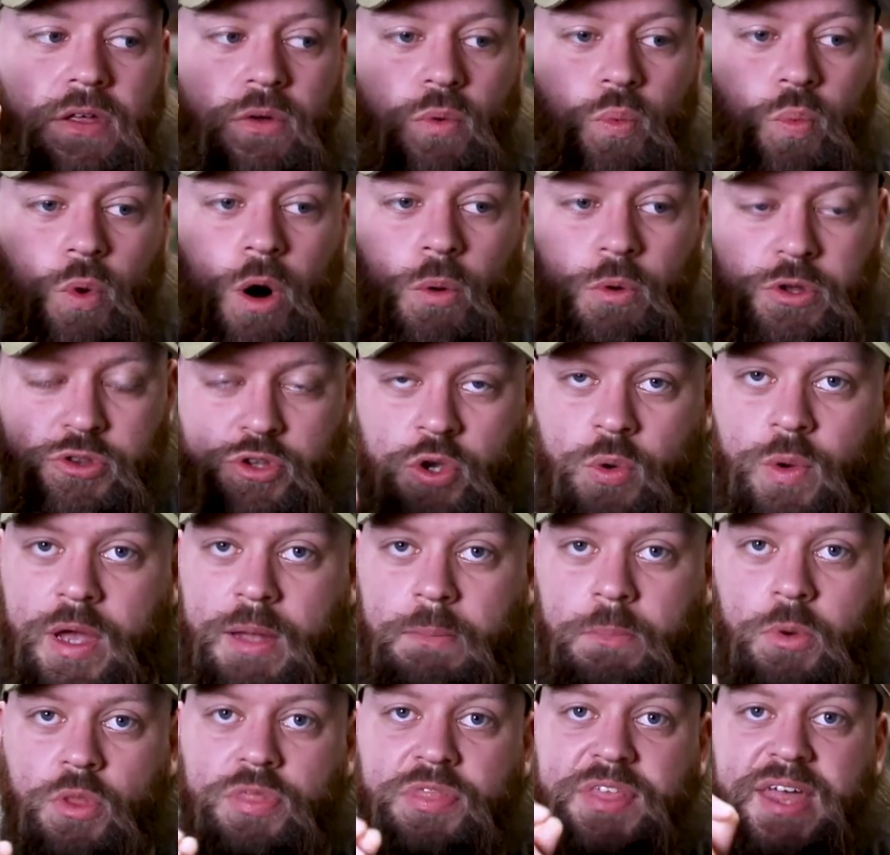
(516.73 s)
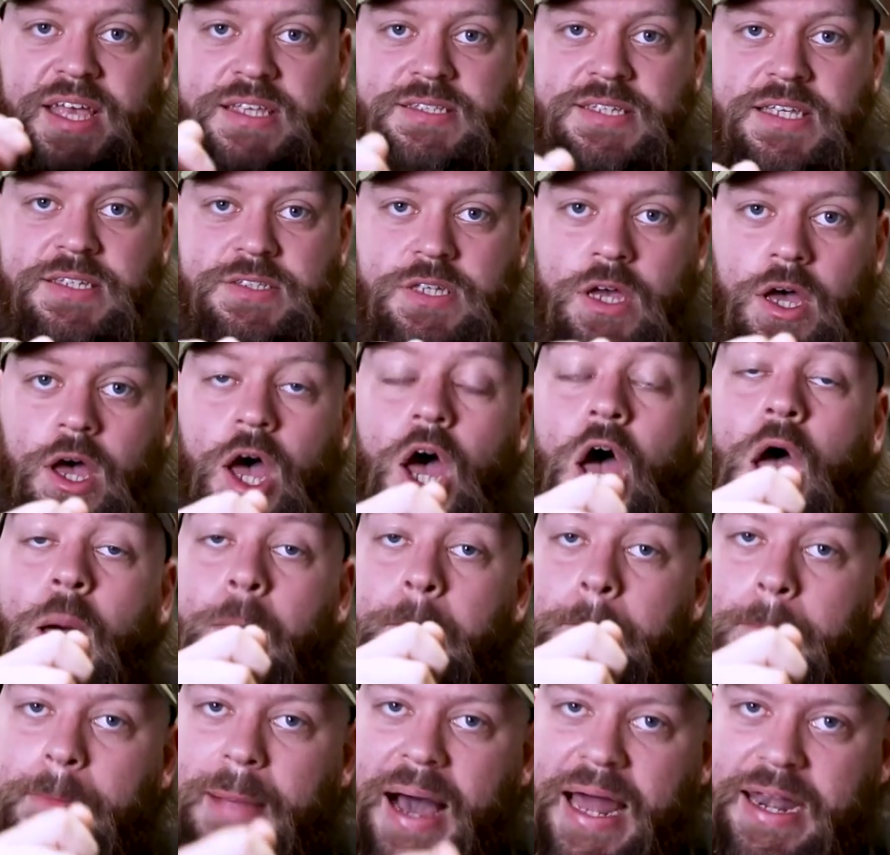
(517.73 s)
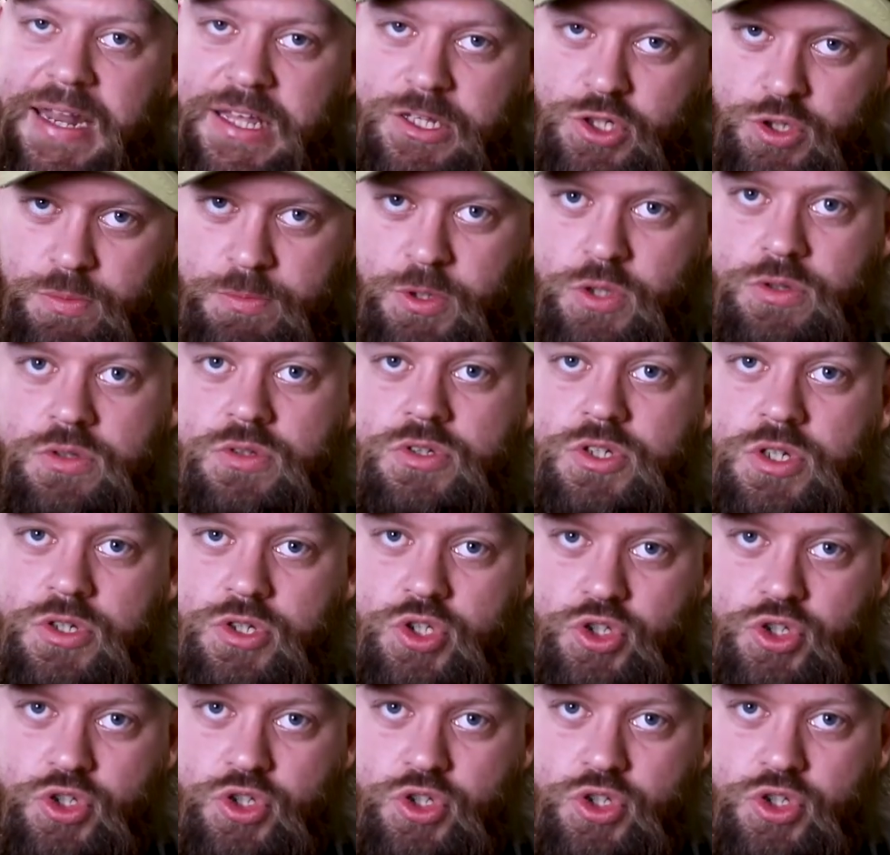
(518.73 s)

what we're doing, but this is a management